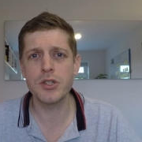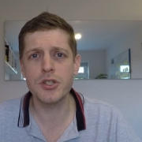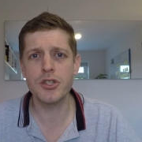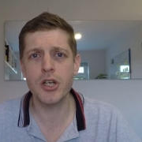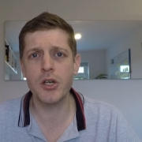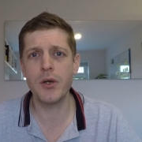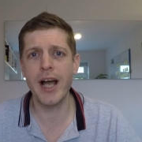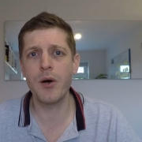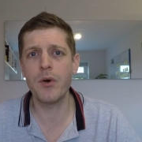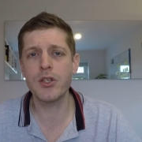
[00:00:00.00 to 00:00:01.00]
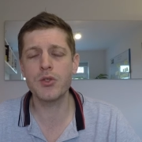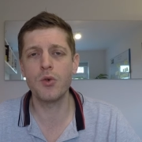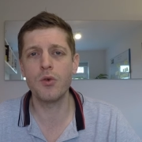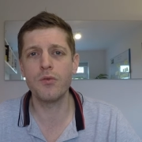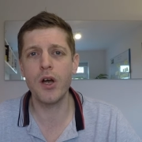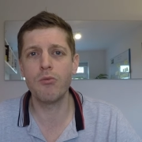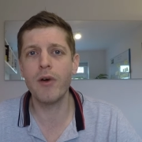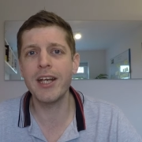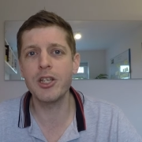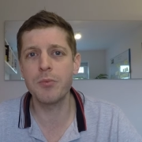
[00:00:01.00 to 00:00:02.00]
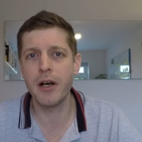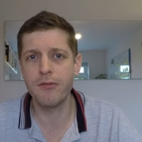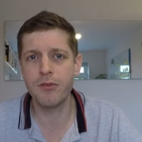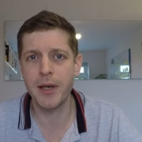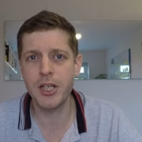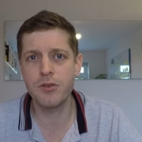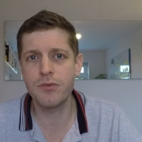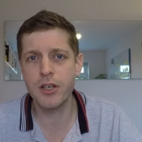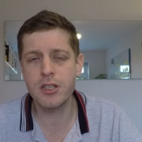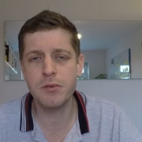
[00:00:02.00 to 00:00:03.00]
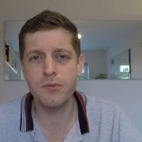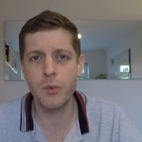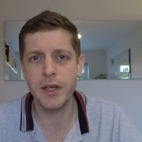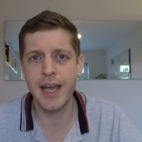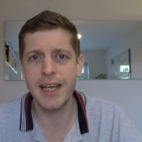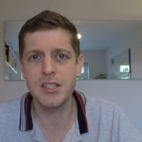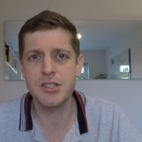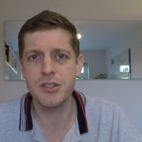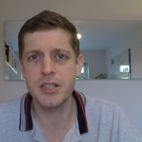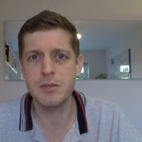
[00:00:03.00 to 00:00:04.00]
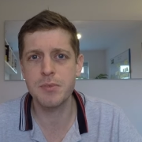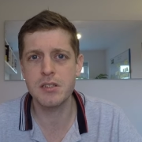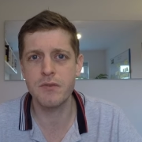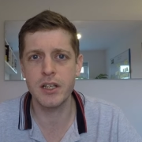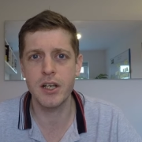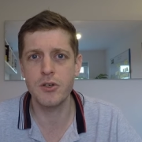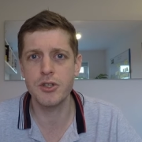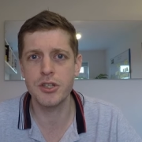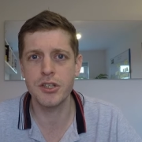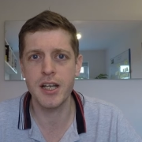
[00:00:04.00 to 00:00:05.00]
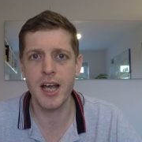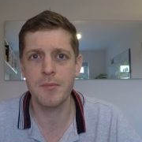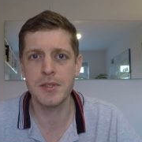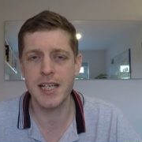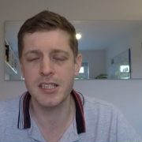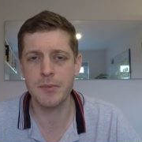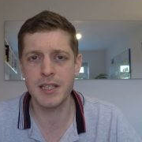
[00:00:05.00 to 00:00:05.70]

just to show you how I sort of arrange my information first before we get into the specific Notion um, setup